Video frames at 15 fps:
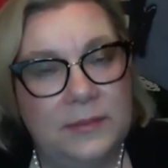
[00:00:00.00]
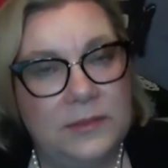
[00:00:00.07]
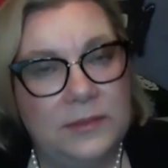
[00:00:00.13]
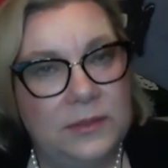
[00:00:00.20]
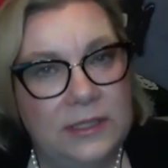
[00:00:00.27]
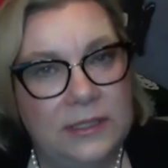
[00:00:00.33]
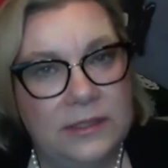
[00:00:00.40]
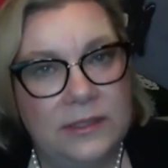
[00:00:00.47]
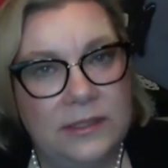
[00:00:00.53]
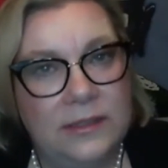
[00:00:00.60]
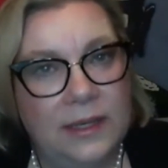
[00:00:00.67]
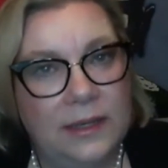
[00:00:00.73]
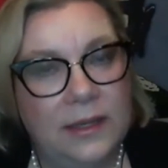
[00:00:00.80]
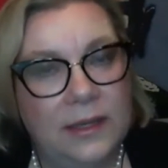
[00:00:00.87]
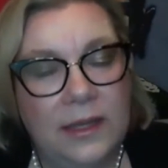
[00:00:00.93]
Sometimes you
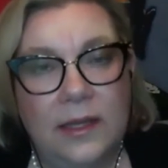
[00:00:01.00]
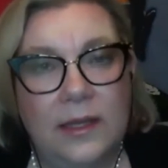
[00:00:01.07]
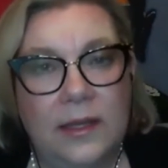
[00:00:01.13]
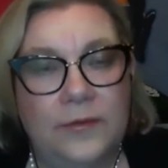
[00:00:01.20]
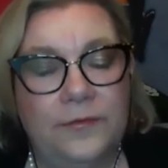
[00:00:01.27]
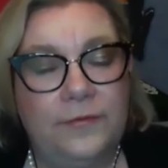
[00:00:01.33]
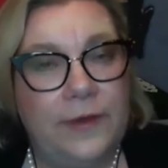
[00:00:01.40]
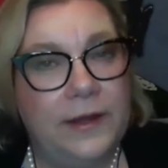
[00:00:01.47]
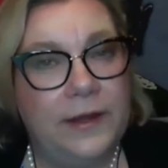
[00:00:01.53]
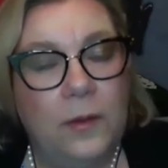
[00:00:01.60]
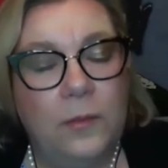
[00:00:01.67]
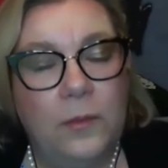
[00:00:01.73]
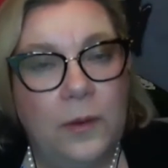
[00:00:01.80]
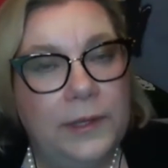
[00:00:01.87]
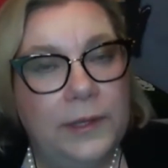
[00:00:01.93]
need to
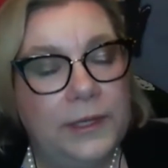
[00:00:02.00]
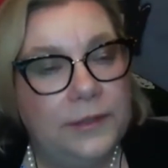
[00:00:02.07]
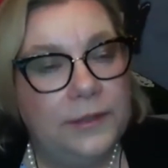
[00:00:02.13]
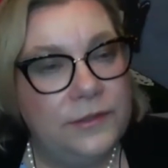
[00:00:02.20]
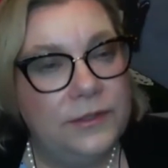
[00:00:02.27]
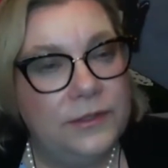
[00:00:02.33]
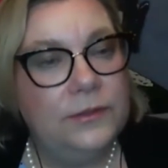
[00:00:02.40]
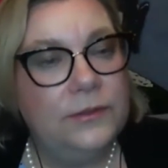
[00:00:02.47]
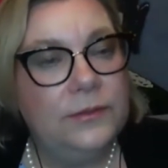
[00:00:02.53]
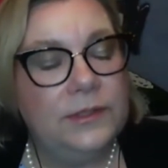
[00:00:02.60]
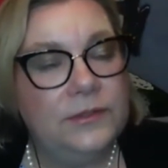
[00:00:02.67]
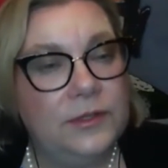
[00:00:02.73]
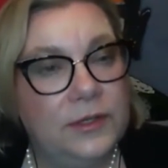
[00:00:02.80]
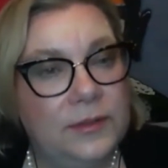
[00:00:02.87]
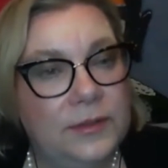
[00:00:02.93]
find out what we can
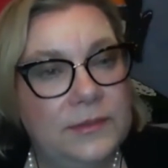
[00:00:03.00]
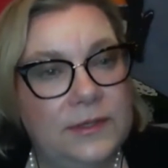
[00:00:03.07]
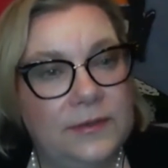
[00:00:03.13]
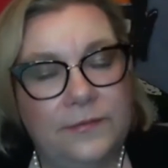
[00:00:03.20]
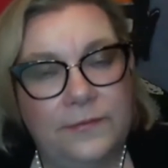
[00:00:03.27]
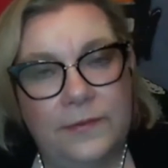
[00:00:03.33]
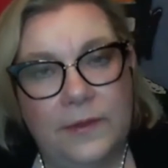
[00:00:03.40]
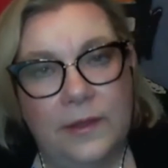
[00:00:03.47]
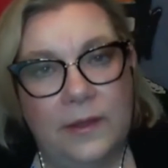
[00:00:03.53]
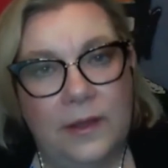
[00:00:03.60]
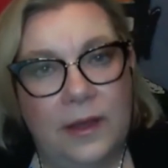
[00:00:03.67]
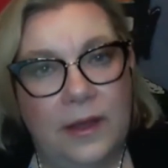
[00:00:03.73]
do in terms of